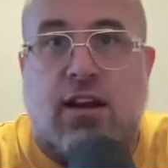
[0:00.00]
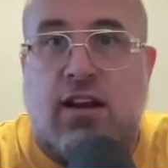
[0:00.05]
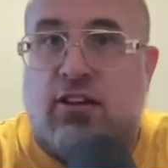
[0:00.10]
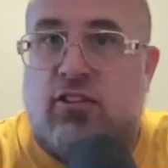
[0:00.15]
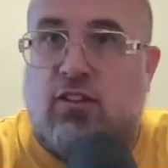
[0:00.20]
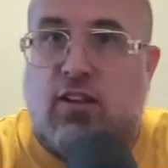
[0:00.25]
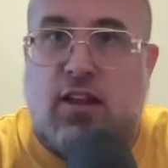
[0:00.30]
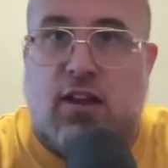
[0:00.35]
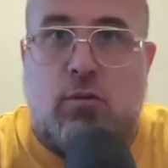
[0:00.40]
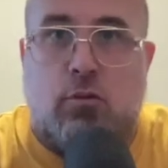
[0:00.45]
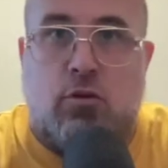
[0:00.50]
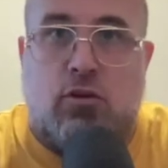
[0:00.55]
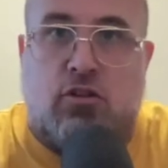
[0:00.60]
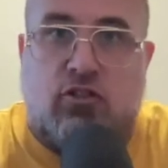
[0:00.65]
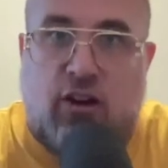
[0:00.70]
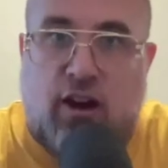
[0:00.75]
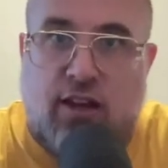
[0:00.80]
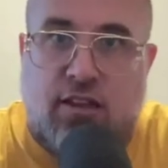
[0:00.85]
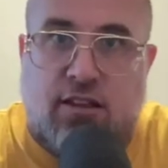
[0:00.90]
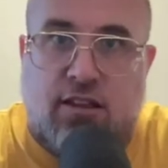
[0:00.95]
Initially it was
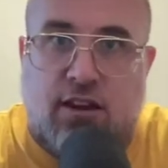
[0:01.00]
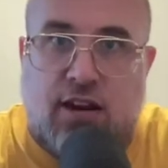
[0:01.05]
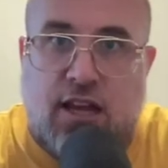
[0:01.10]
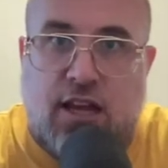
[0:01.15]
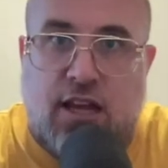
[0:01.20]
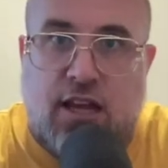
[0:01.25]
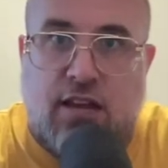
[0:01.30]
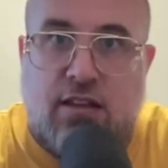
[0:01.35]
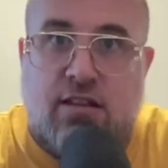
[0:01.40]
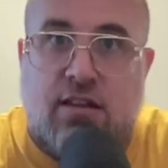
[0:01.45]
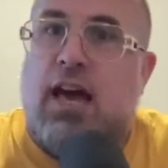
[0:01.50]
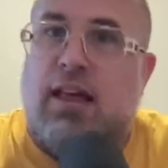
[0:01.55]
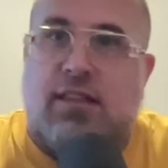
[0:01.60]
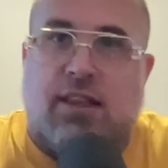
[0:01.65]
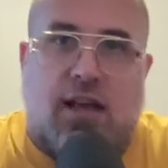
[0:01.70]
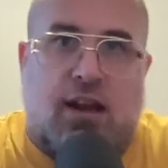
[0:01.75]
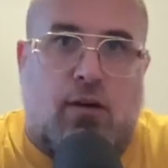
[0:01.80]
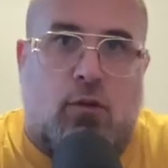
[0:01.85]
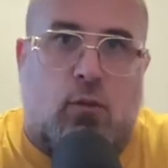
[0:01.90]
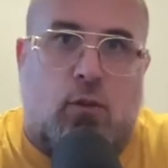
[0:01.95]
just the knees,
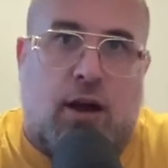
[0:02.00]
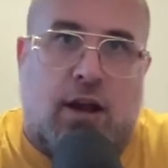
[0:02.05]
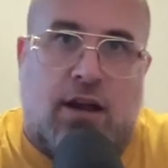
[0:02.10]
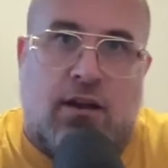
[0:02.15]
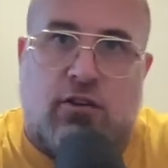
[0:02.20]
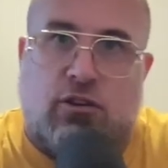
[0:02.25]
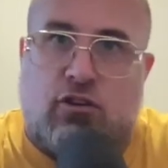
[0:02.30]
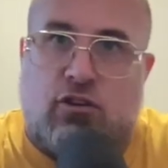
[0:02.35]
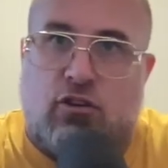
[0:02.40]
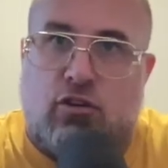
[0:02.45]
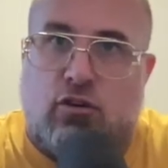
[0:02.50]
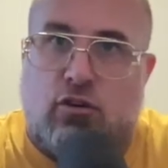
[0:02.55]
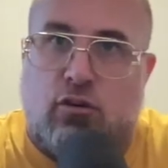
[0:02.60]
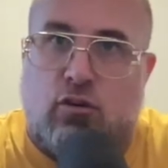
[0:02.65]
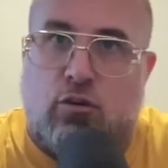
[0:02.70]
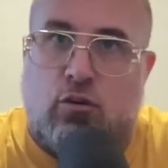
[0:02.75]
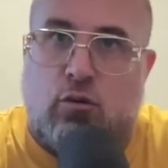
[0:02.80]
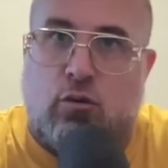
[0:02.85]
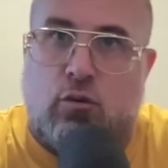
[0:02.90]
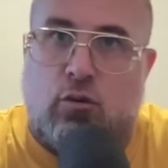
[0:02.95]
and then it went
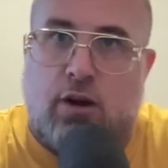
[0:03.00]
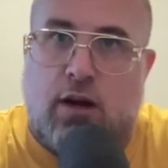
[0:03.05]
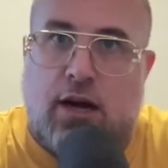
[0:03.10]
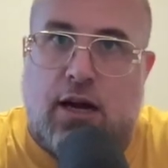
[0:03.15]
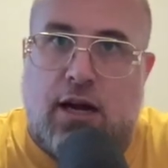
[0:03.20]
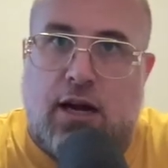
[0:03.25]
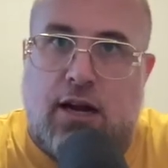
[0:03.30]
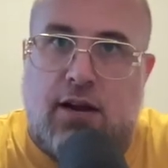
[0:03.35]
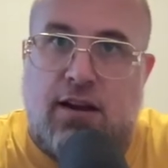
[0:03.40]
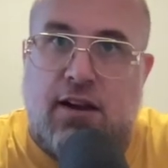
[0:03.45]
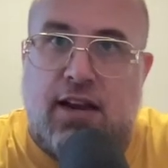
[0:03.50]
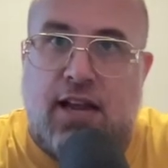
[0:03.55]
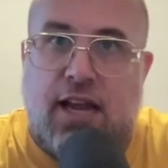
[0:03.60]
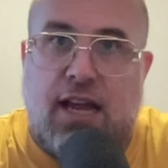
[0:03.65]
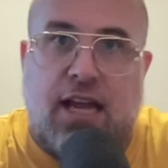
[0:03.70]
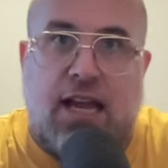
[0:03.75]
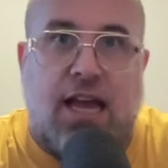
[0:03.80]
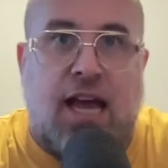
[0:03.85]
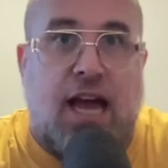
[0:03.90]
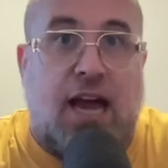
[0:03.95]
to
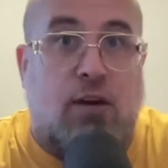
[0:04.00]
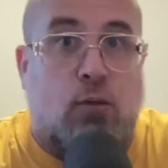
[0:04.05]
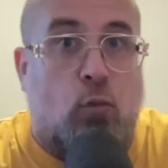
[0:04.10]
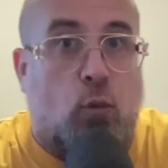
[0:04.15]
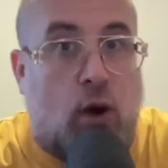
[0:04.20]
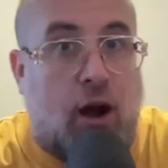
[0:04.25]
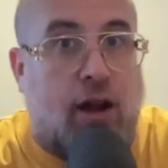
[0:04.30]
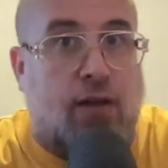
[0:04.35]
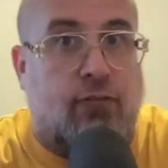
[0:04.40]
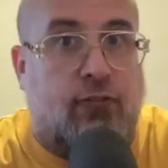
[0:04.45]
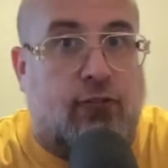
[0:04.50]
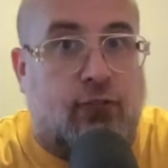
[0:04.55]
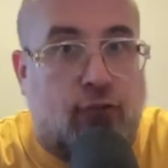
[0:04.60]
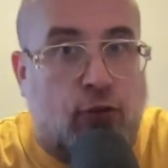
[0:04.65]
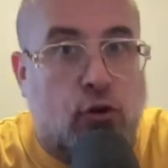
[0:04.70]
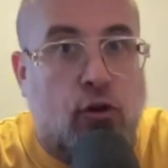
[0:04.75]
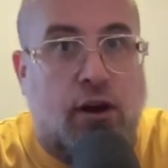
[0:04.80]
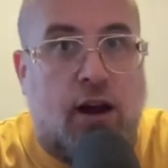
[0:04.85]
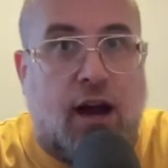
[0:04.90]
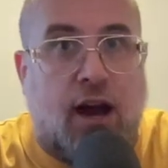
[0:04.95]
knee and 1
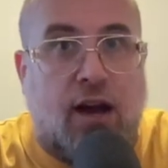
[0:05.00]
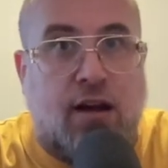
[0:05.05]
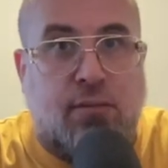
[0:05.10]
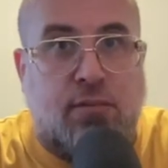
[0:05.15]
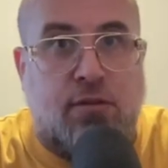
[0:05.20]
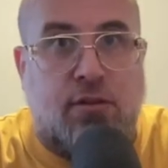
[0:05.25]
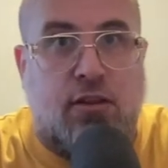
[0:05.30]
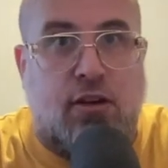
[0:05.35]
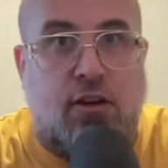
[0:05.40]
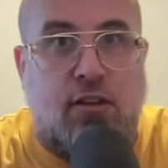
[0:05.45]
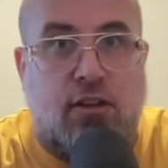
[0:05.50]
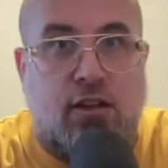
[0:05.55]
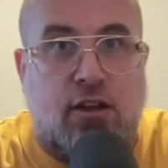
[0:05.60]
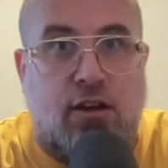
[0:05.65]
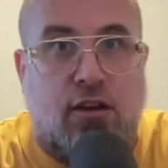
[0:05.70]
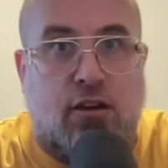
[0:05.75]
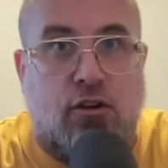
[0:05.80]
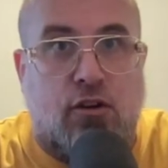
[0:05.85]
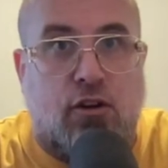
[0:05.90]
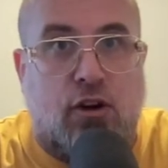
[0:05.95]
foot up so that
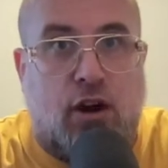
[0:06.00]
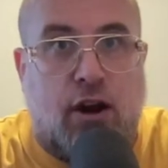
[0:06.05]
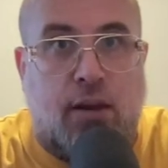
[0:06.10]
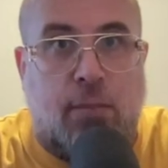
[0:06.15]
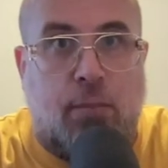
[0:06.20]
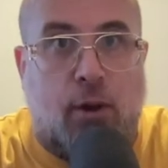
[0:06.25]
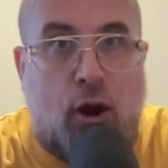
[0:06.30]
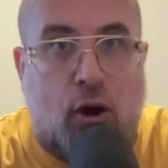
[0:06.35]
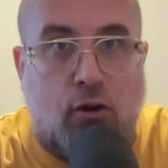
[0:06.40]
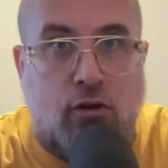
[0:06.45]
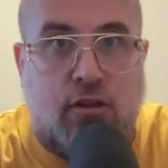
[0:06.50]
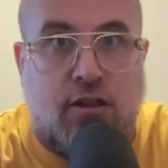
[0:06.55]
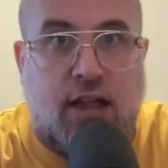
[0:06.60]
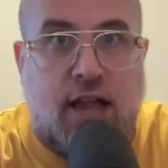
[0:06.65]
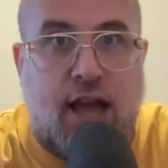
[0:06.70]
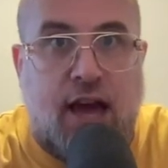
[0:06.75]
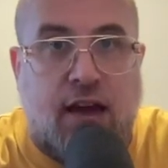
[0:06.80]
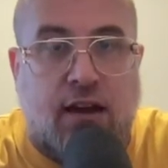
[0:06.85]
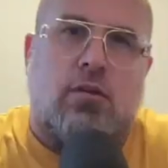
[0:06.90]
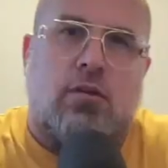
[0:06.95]
you could kind of post
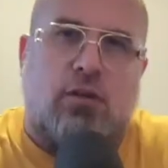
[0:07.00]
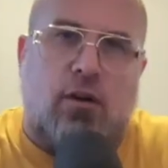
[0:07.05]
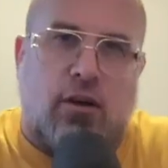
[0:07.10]
out.